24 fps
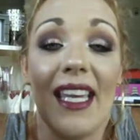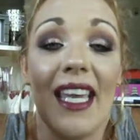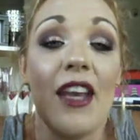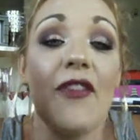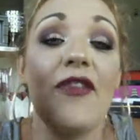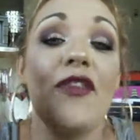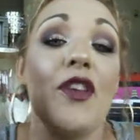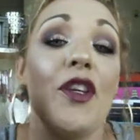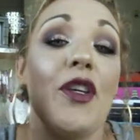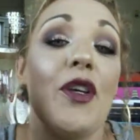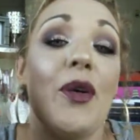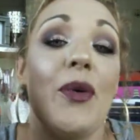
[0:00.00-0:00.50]

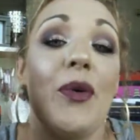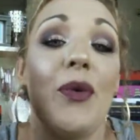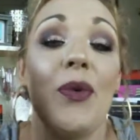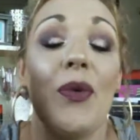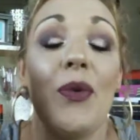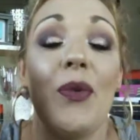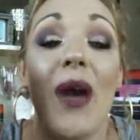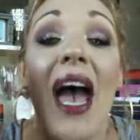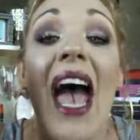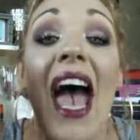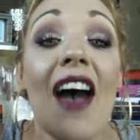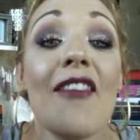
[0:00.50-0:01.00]
if
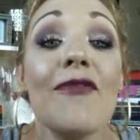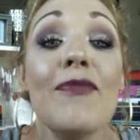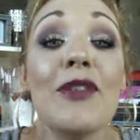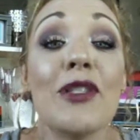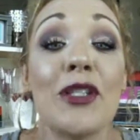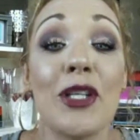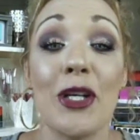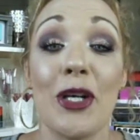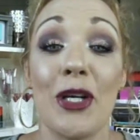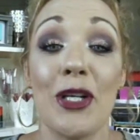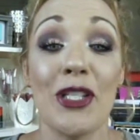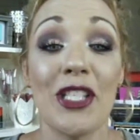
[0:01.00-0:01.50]
you have
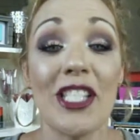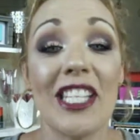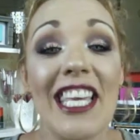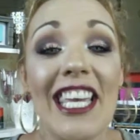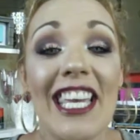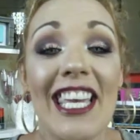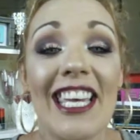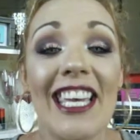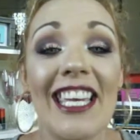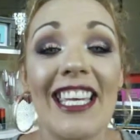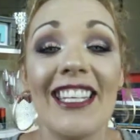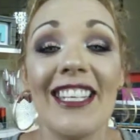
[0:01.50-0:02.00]
mature
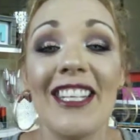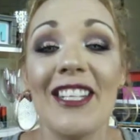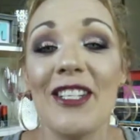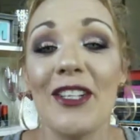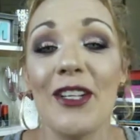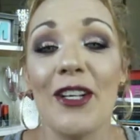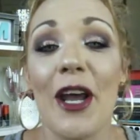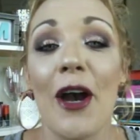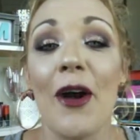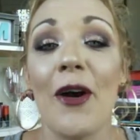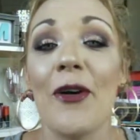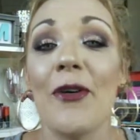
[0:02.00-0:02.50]
skin,
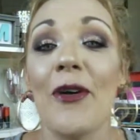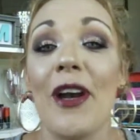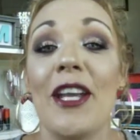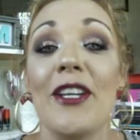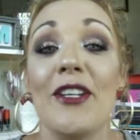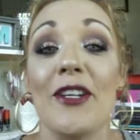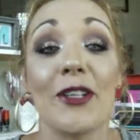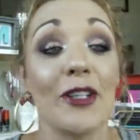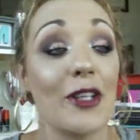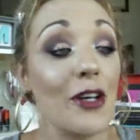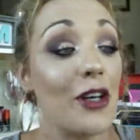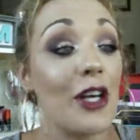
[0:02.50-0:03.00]
you know,
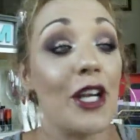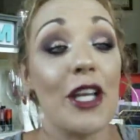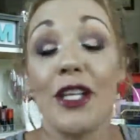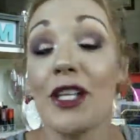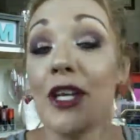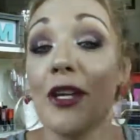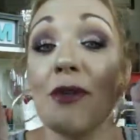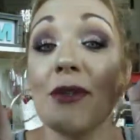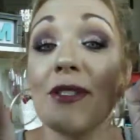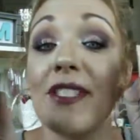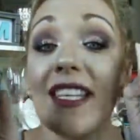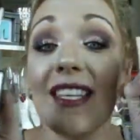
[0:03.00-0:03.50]
and you're going to
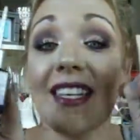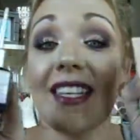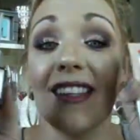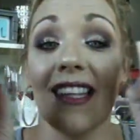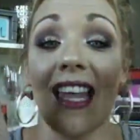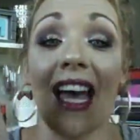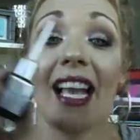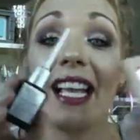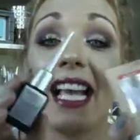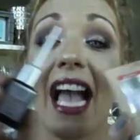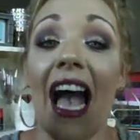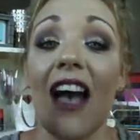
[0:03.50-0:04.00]
use
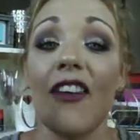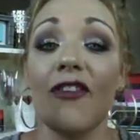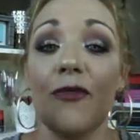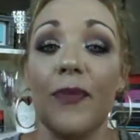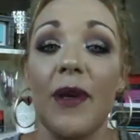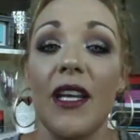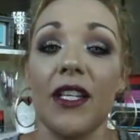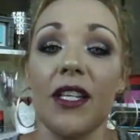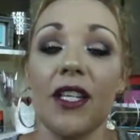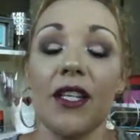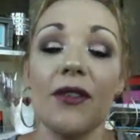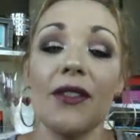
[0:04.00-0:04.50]
it like
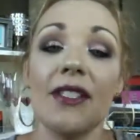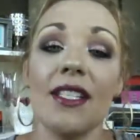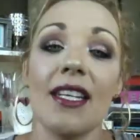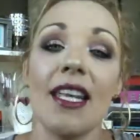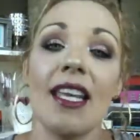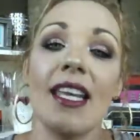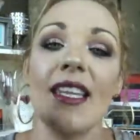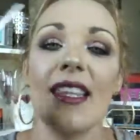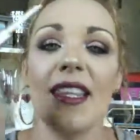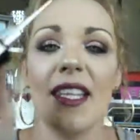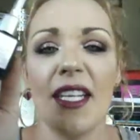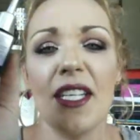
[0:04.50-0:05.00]
I've been
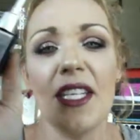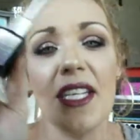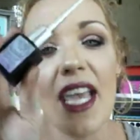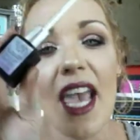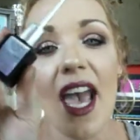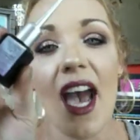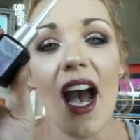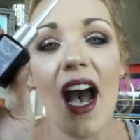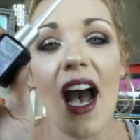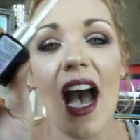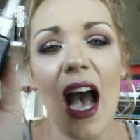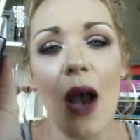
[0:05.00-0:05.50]
using it, then
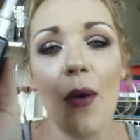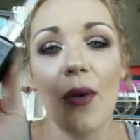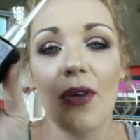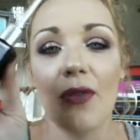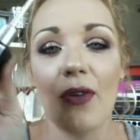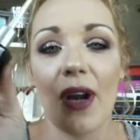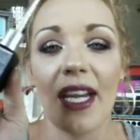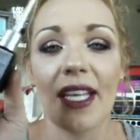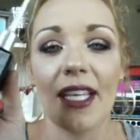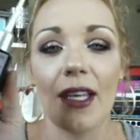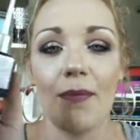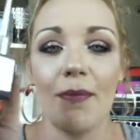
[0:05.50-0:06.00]
yeah, I
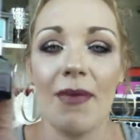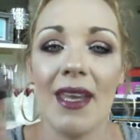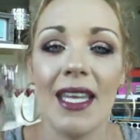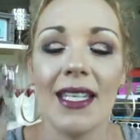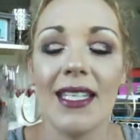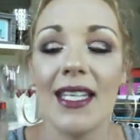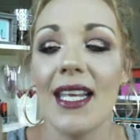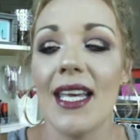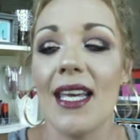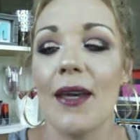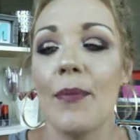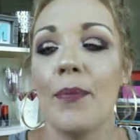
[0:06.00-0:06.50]
would
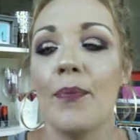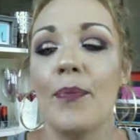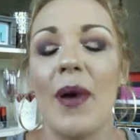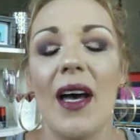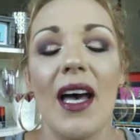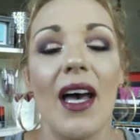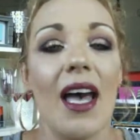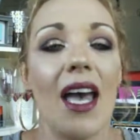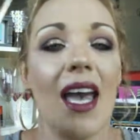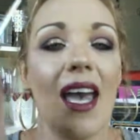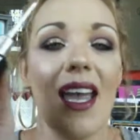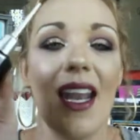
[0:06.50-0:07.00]
recommend it.
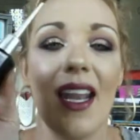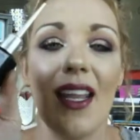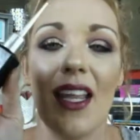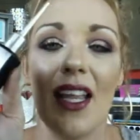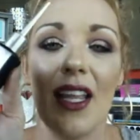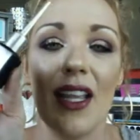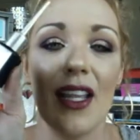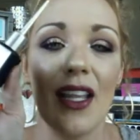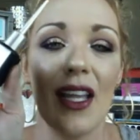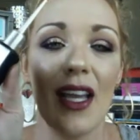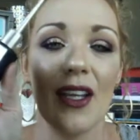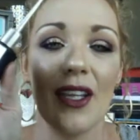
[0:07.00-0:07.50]
But,
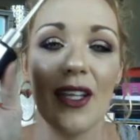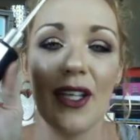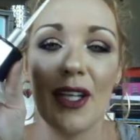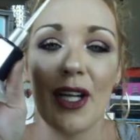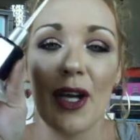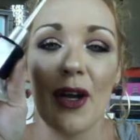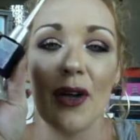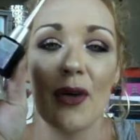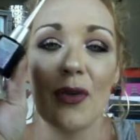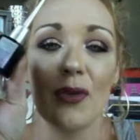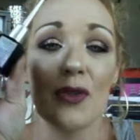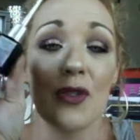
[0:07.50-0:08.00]
you
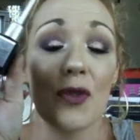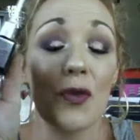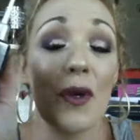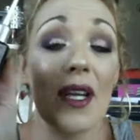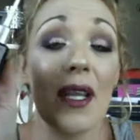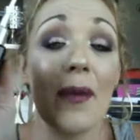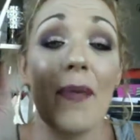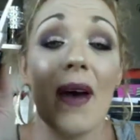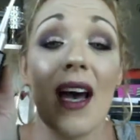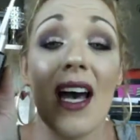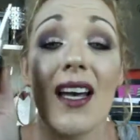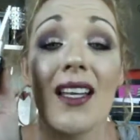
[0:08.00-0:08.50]
know,
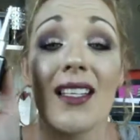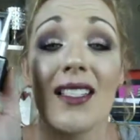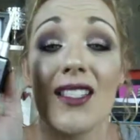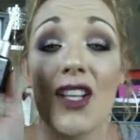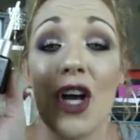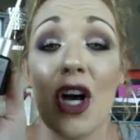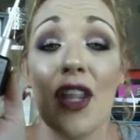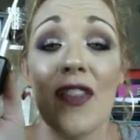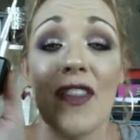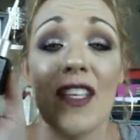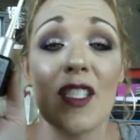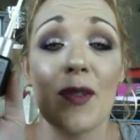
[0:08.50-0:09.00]

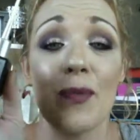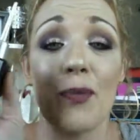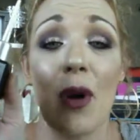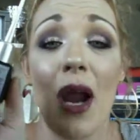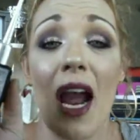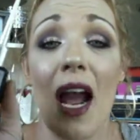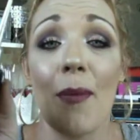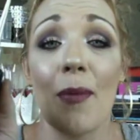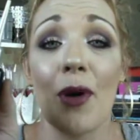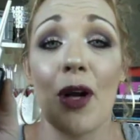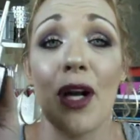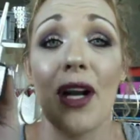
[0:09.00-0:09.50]
$20 on this
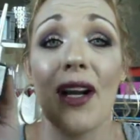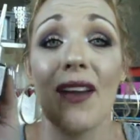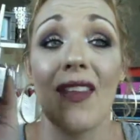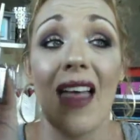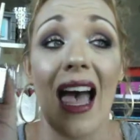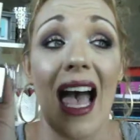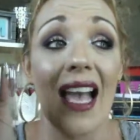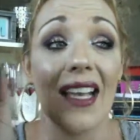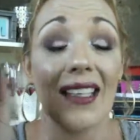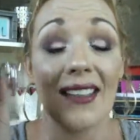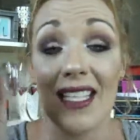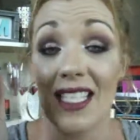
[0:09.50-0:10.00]
primer,
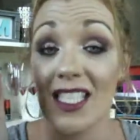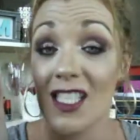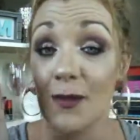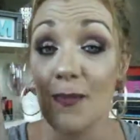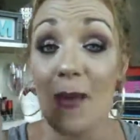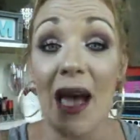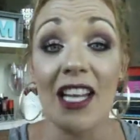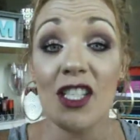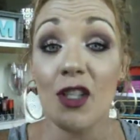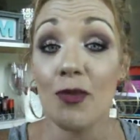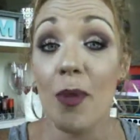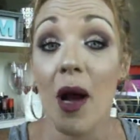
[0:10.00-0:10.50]
like the
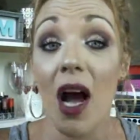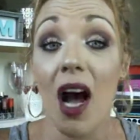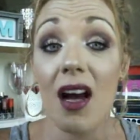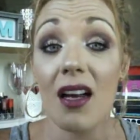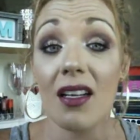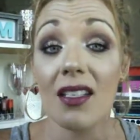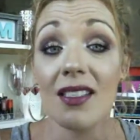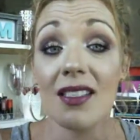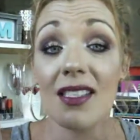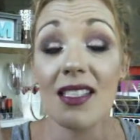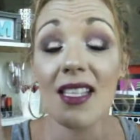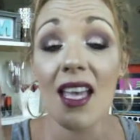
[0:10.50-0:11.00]

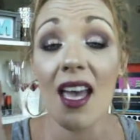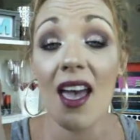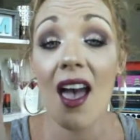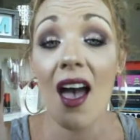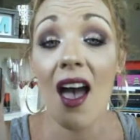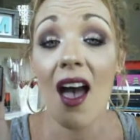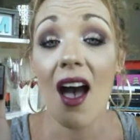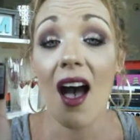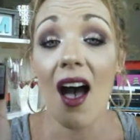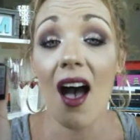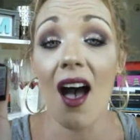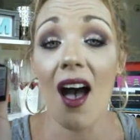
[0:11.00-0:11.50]

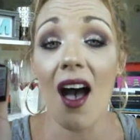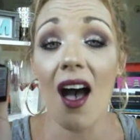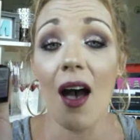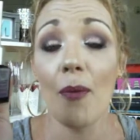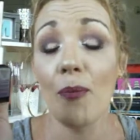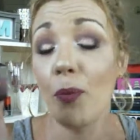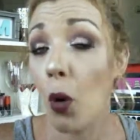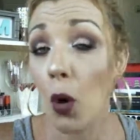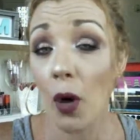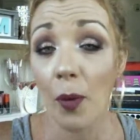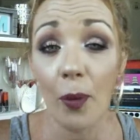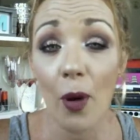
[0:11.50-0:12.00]

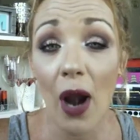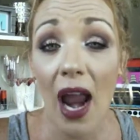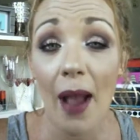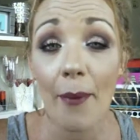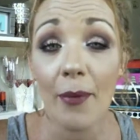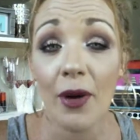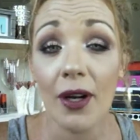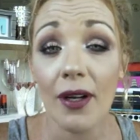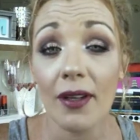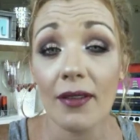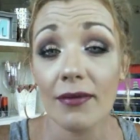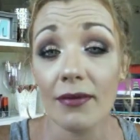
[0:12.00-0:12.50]
Smashbox Pore
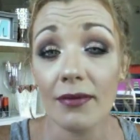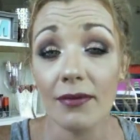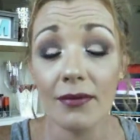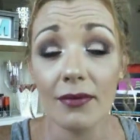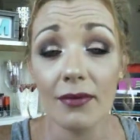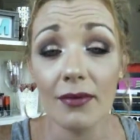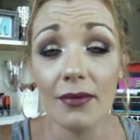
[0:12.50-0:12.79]
Primer